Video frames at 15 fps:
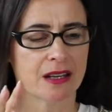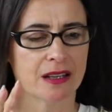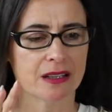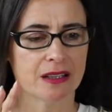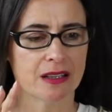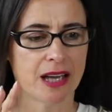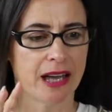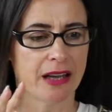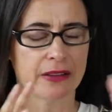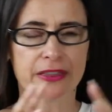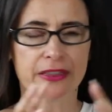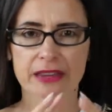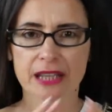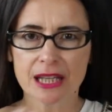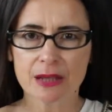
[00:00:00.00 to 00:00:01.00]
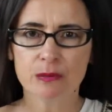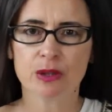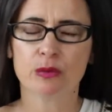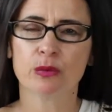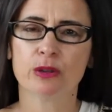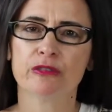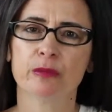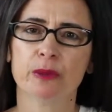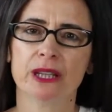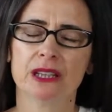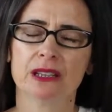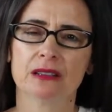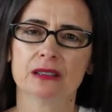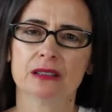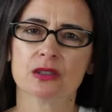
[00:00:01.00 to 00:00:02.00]
our theme that we've
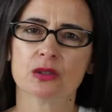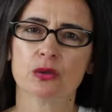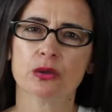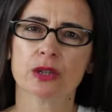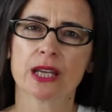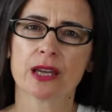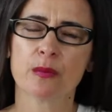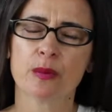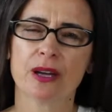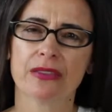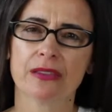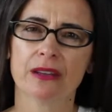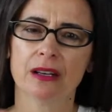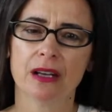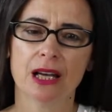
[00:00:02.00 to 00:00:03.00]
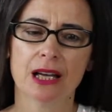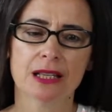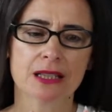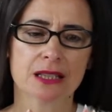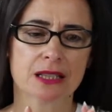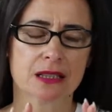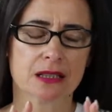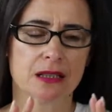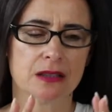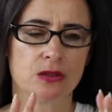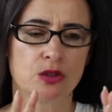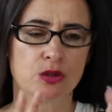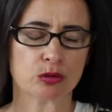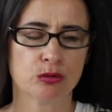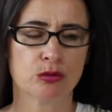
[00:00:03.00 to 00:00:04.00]
been talking about the last
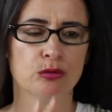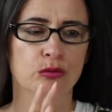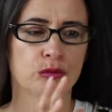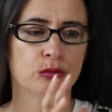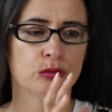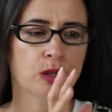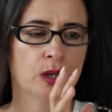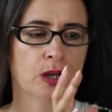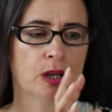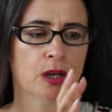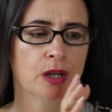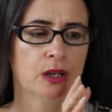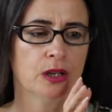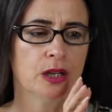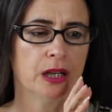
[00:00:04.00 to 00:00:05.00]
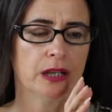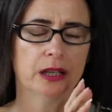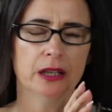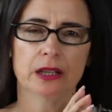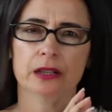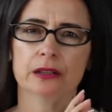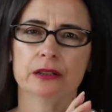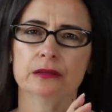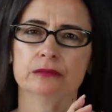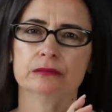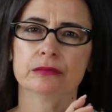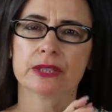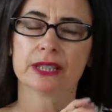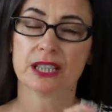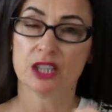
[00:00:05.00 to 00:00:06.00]
two
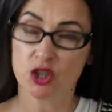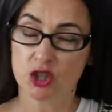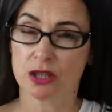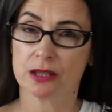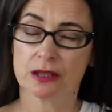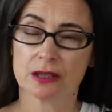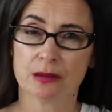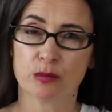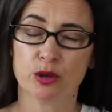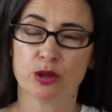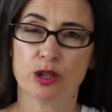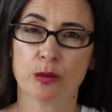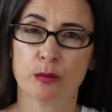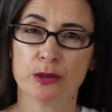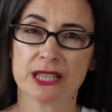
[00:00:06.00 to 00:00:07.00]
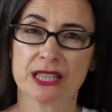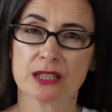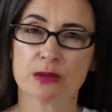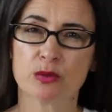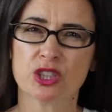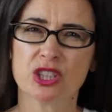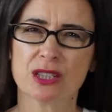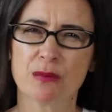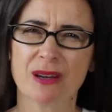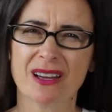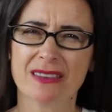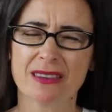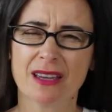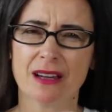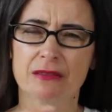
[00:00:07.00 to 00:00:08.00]
sessions at Beauty and Business, which is
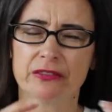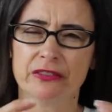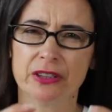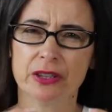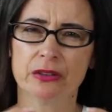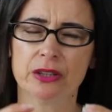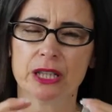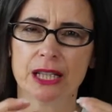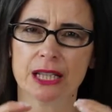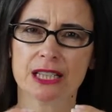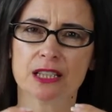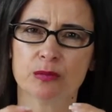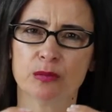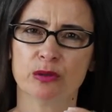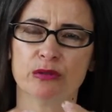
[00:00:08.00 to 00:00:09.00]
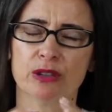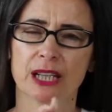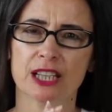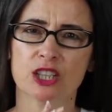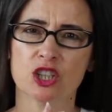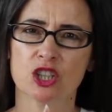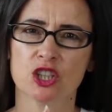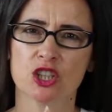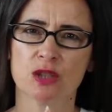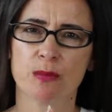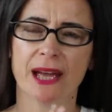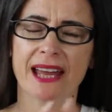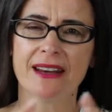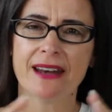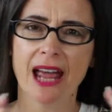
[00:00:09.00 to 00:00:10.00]
about that very intimate relationship
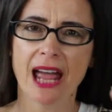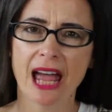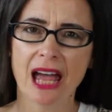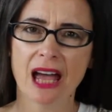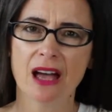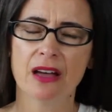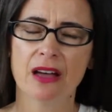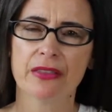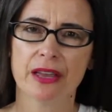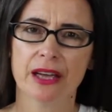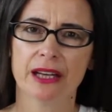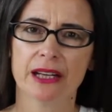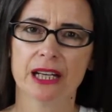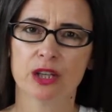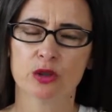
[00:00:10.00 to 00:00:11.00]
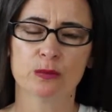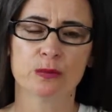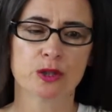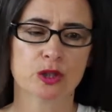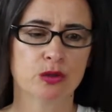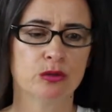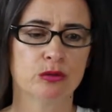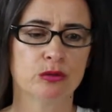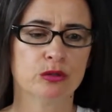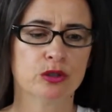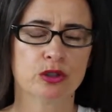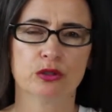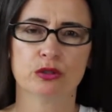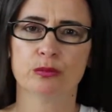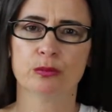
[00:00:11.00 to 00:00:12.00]
and how that helps you
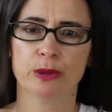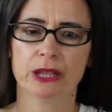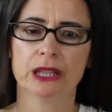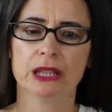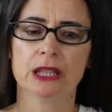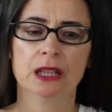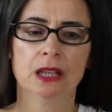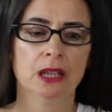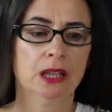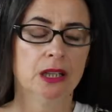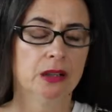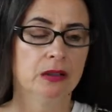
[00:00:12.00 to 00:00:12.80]
to be